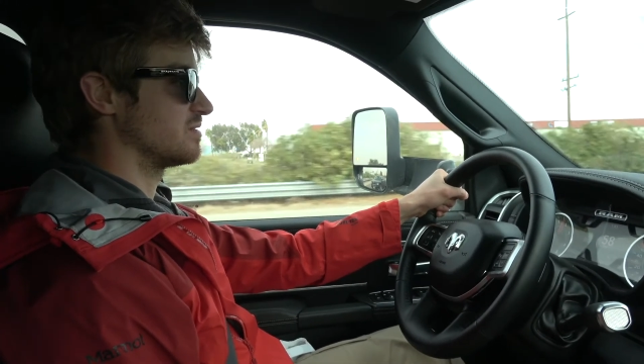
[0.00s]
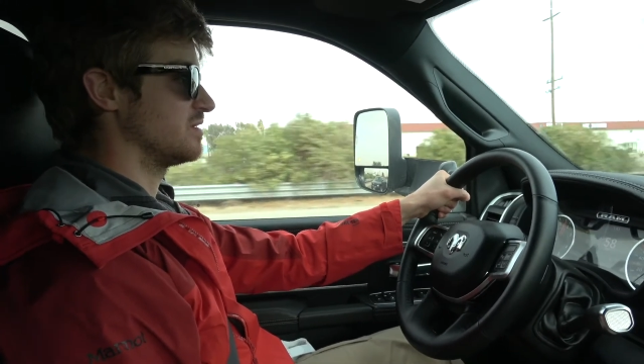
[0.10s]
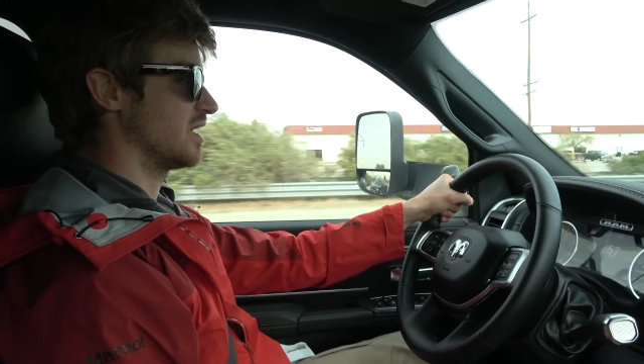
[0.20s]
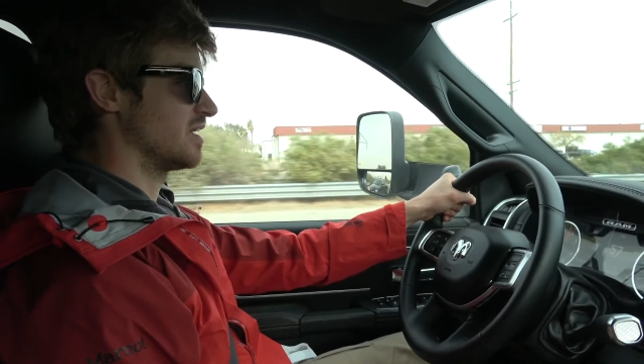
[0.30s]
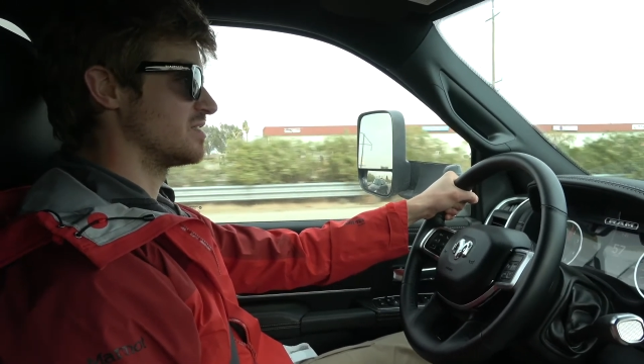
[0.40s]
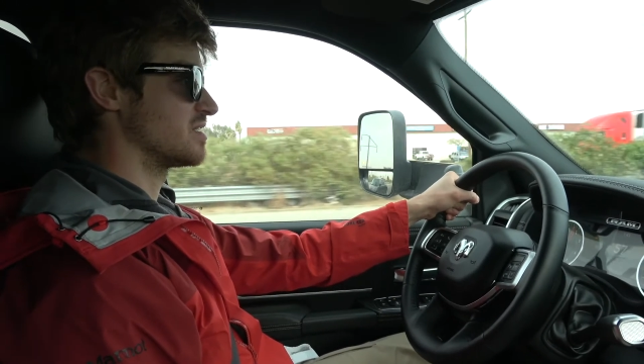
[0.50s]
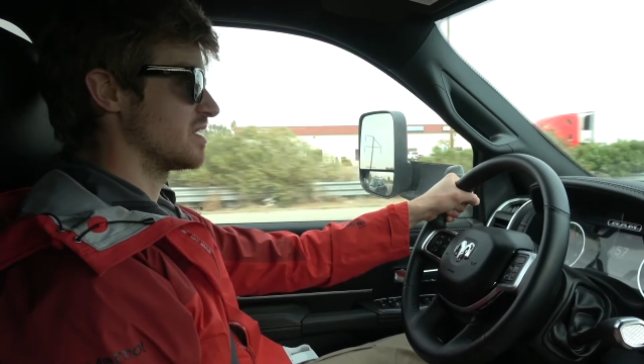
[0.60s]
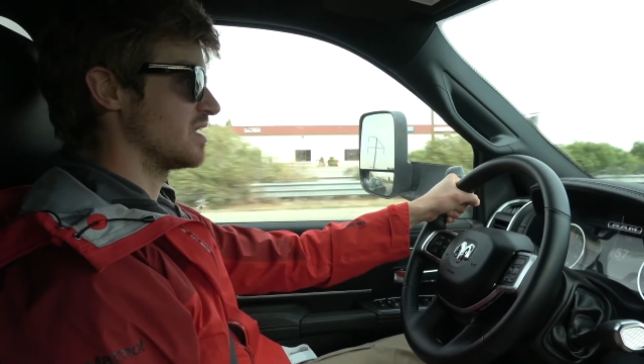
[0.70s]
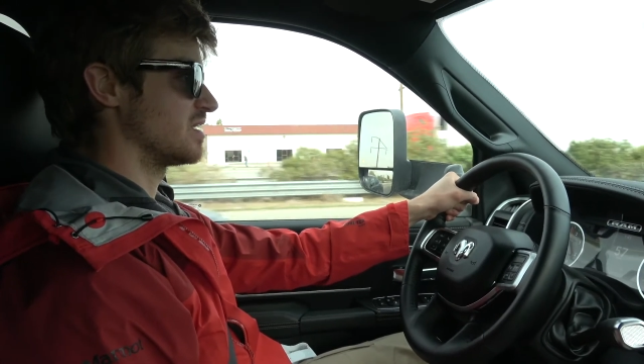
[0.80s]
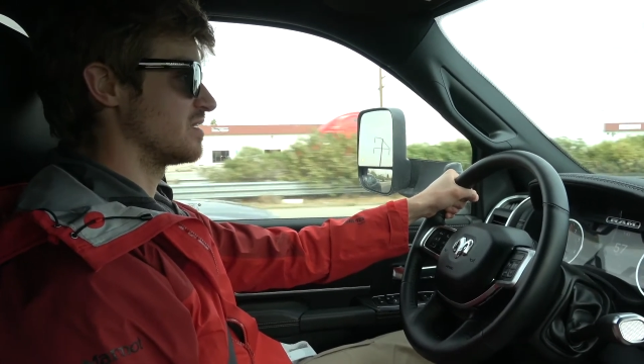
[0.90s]
You gotta just
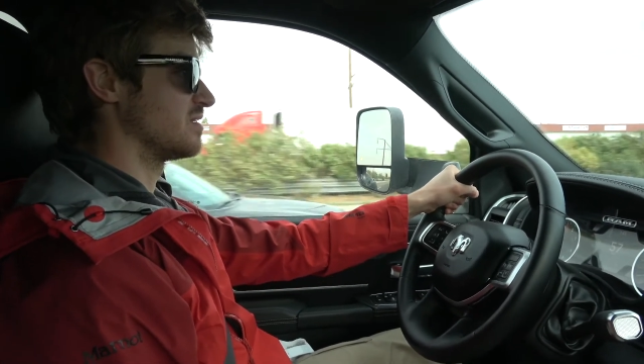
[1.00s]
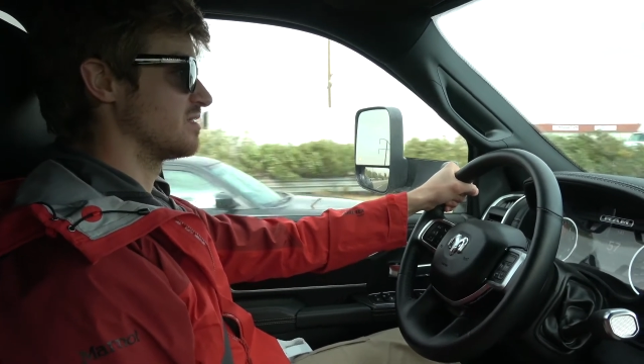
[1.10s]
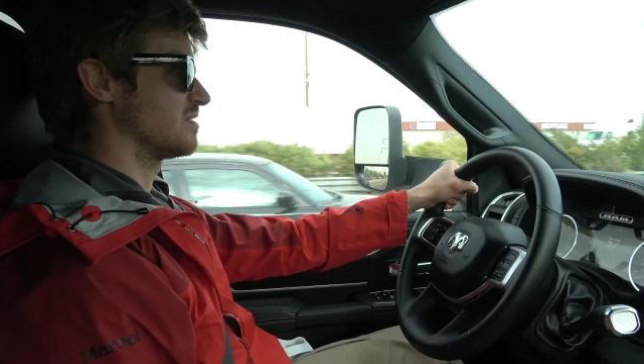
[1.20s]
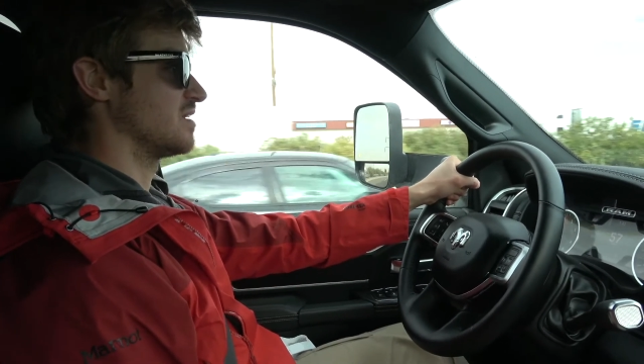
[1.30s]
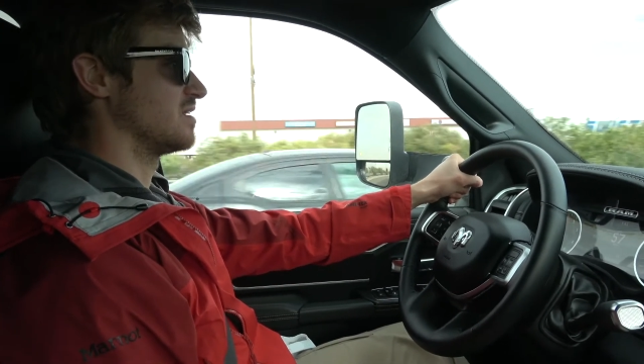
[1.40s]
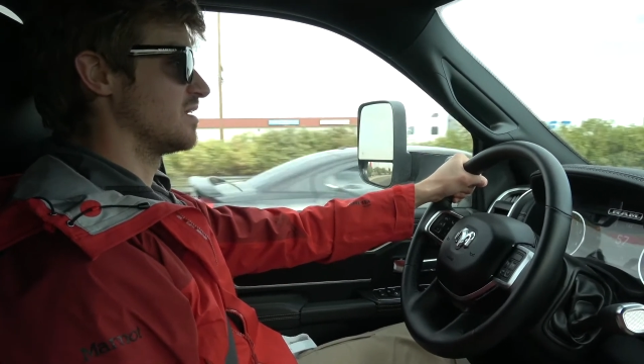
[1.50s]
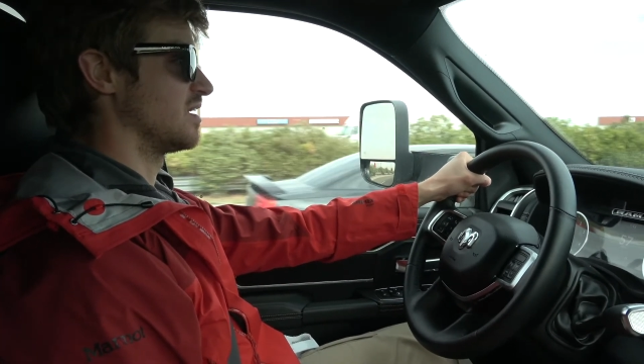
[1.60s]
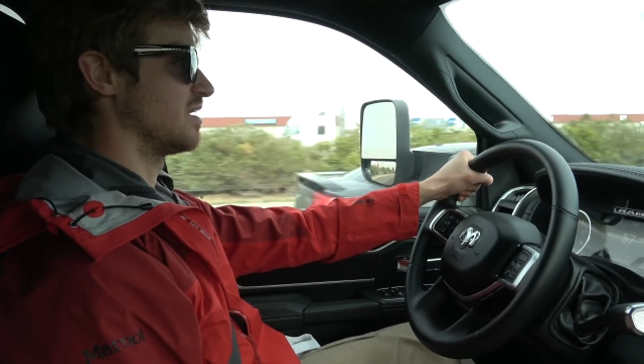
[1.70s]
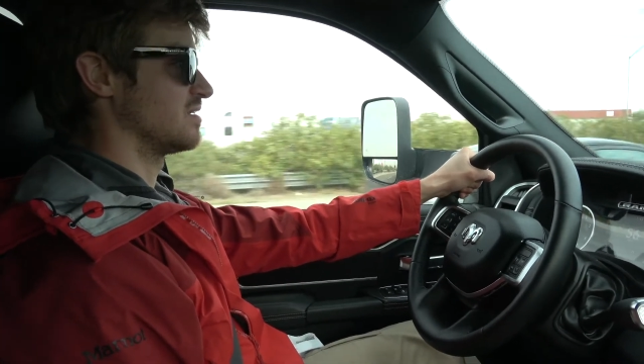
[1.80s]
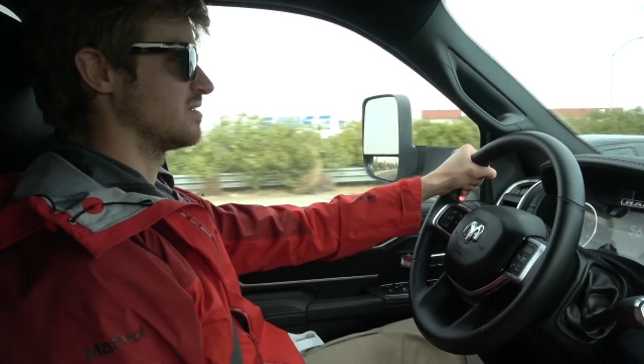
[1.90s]
hit it. And
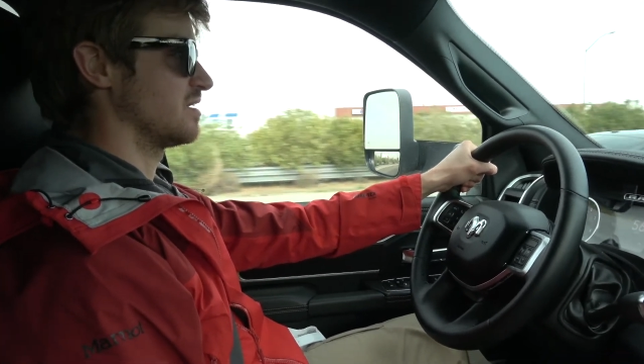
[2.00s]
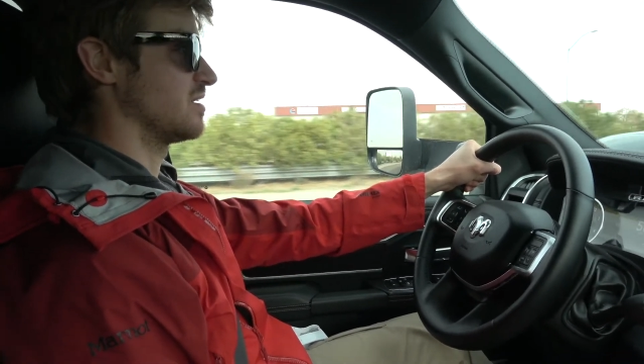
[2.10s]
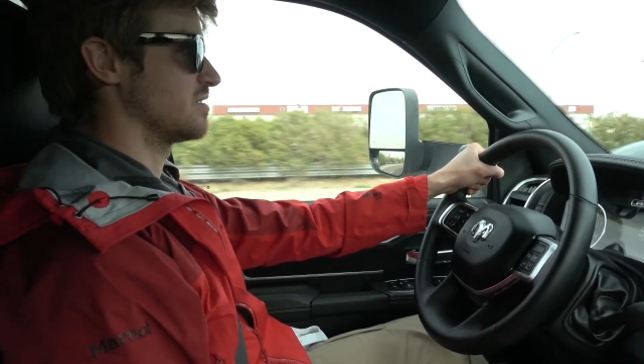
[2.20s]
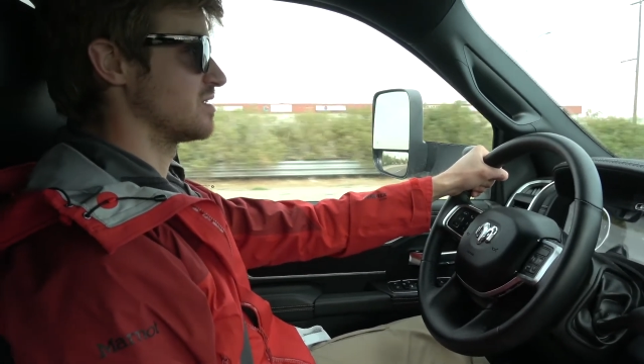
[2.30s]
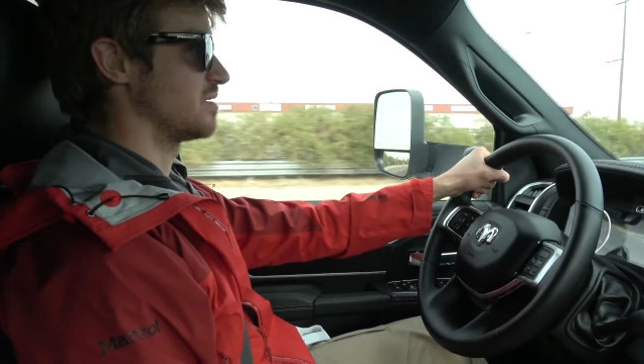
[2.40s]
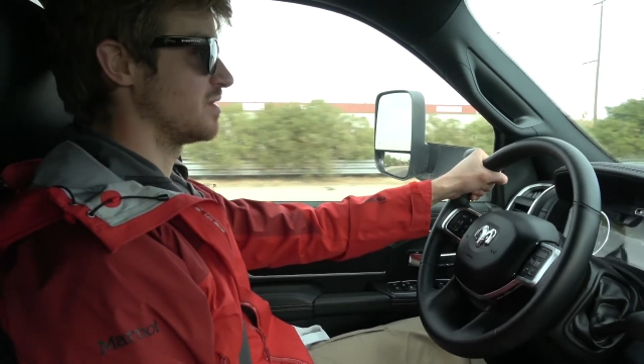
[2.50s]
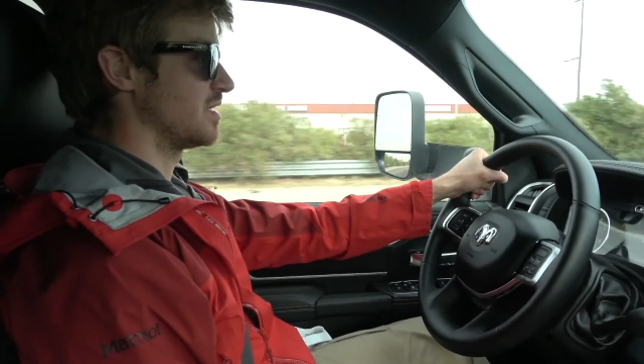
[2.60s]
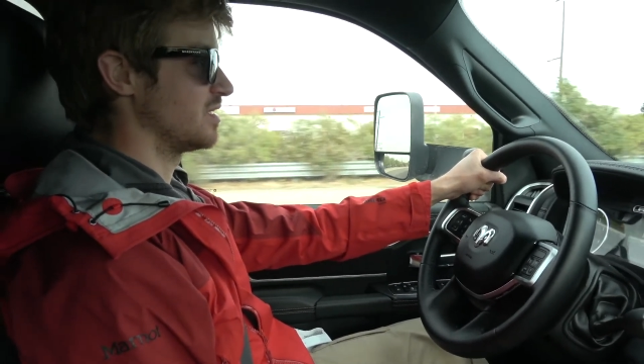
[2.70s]
here's some right